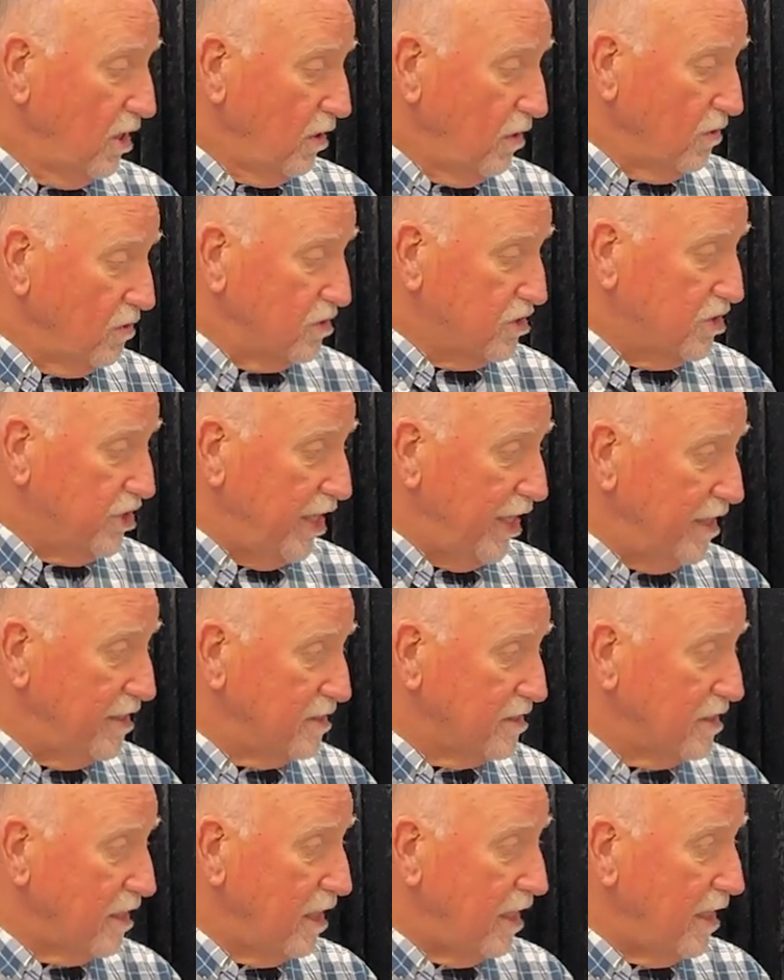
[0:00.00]

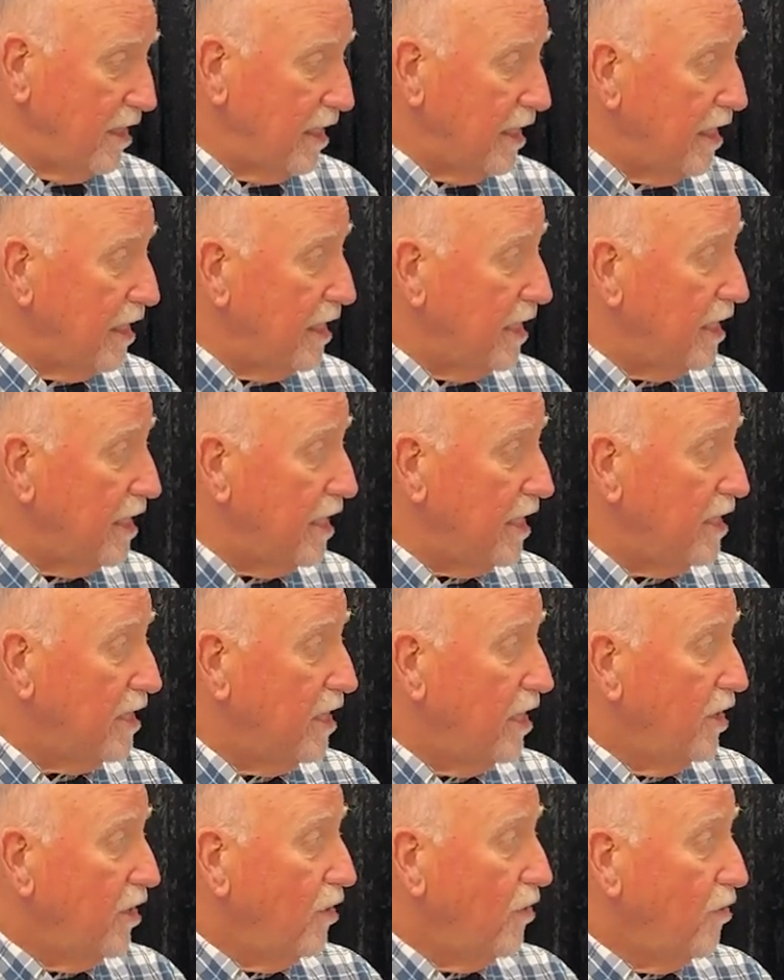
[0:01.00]

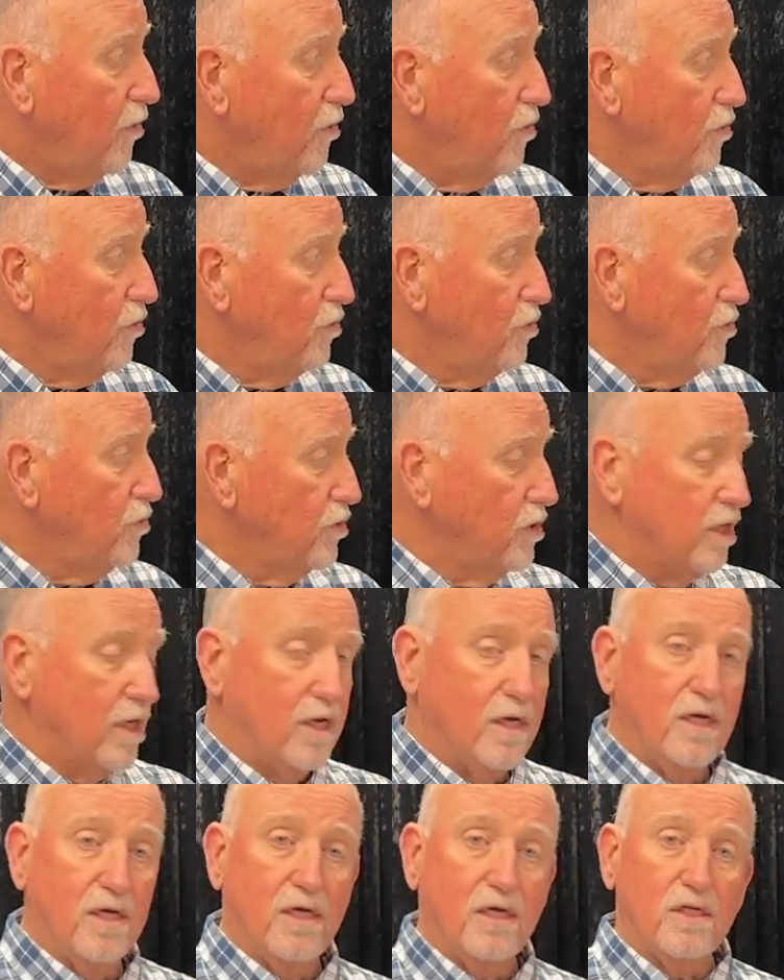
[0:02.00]
81
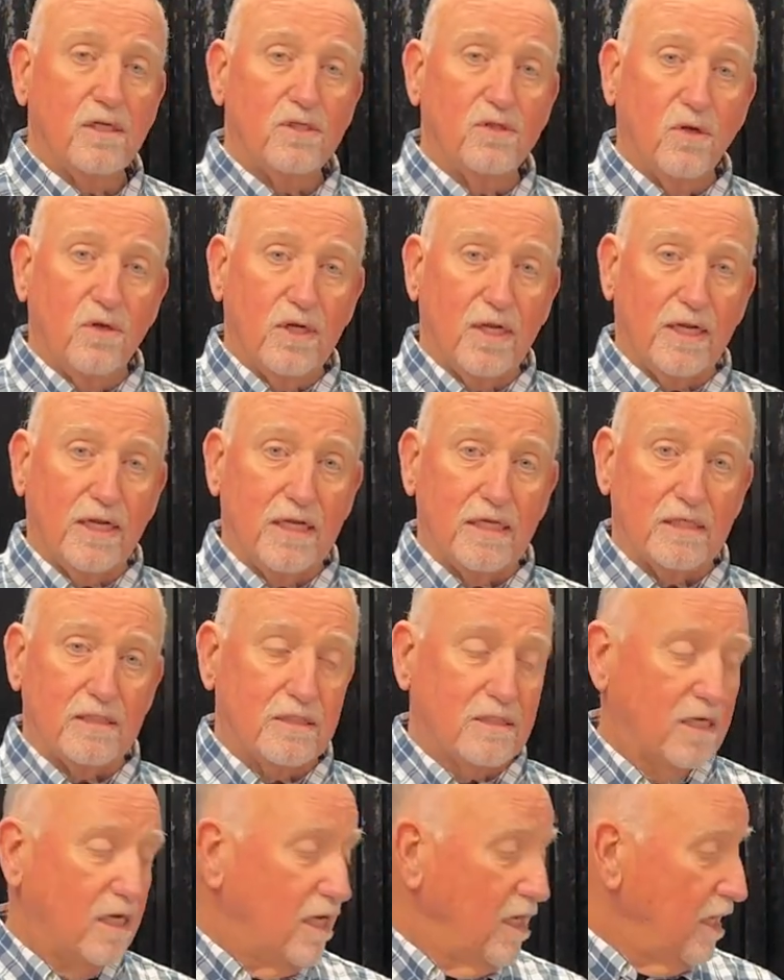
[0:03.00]

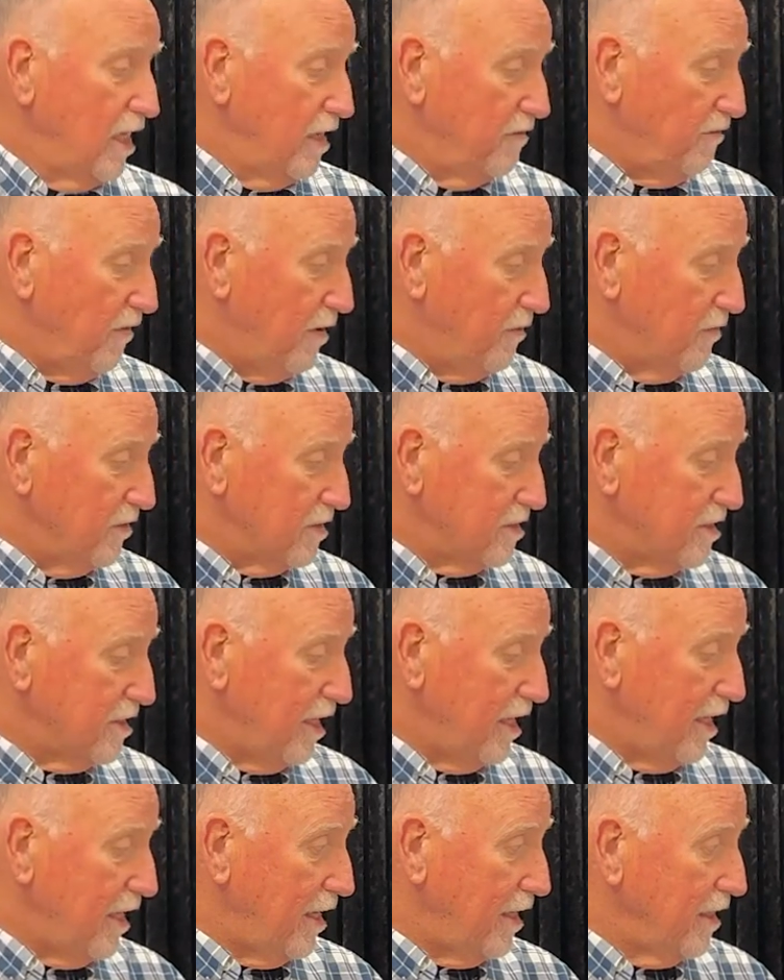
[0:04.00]
dólares. If I want to
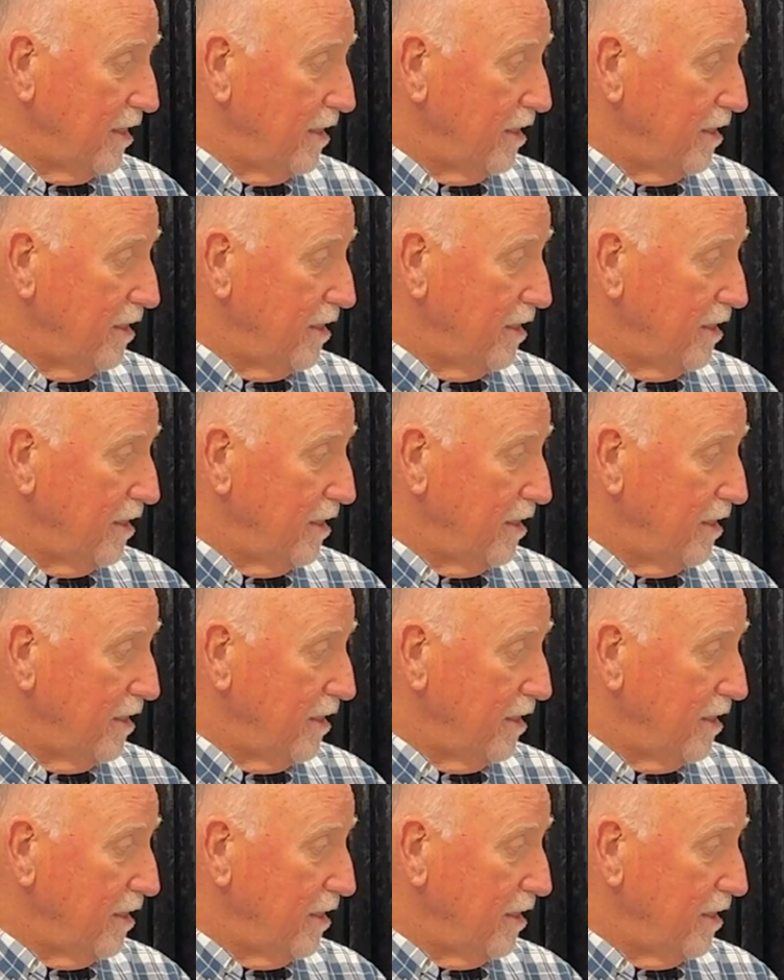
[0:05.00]
say